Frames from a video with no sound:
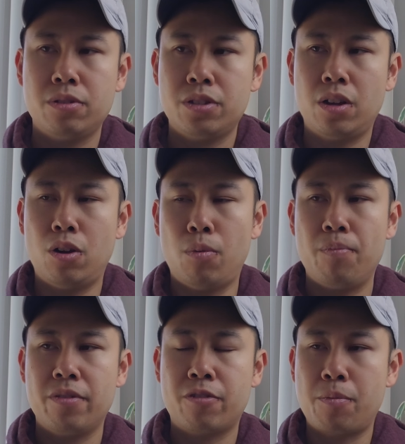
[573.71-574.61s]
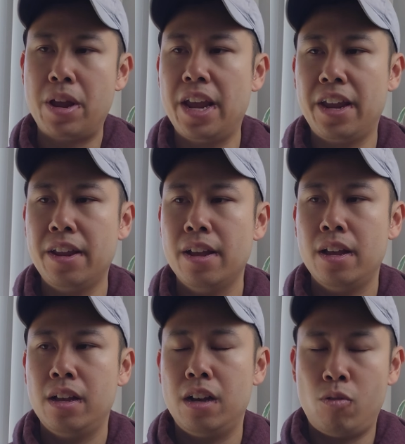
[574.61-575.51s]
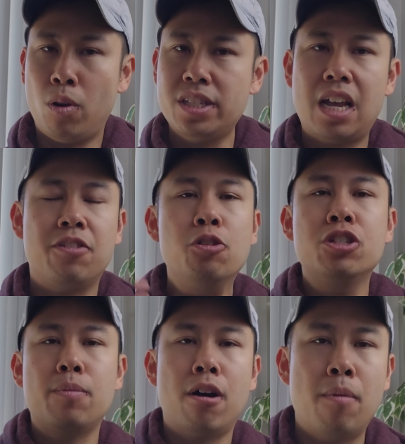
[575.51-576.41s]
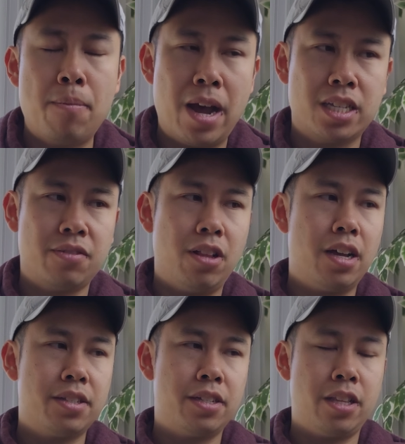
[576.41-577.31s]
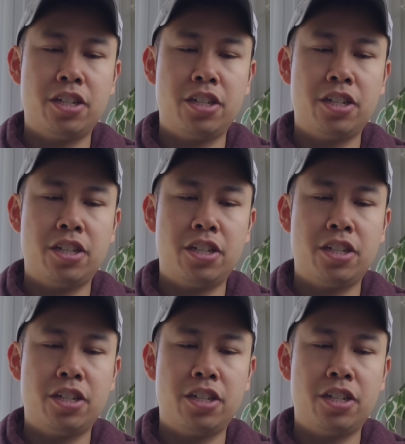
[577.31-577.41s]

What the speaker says: So for me, once I've used up all my passive losses,